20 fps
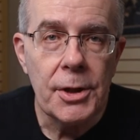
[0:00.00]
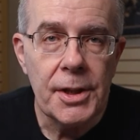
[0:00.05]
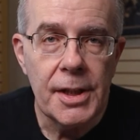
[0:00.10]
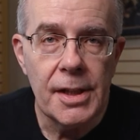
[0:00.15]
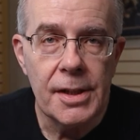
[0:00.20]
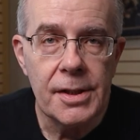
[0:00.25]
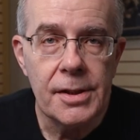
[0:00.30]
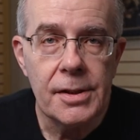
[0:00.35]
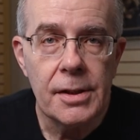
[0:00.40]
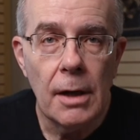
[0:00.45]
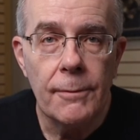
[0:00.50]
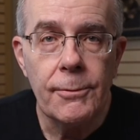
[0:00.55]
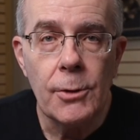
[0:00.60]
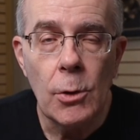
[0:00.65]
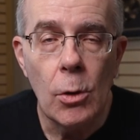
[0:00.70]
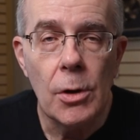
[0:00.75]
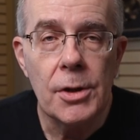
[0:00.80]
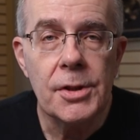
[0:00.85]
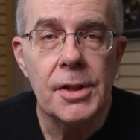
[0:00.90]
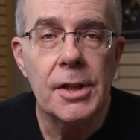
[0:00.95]
with this, of
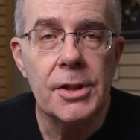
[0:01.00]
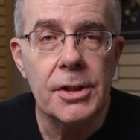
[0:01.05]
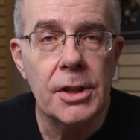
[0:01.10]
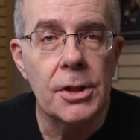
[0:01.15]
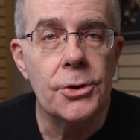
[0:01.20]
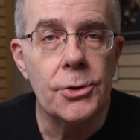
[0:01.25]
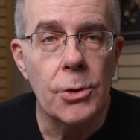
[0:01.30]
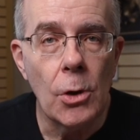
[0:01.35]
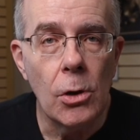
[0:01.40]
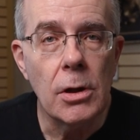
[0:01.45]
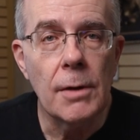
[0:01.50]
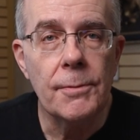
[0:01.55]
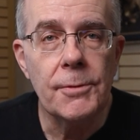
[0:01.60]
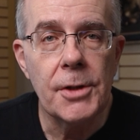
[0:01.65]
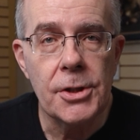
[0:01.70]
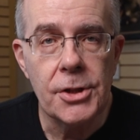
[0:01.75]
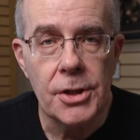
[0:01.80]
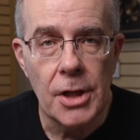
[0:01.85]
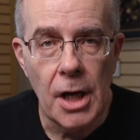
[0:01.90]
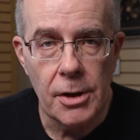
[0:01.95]
course, is control of
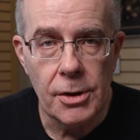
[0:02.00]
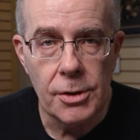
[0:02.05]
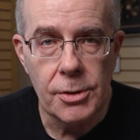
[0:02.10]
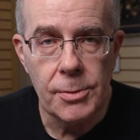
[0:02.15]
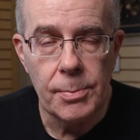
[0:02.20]
the shutter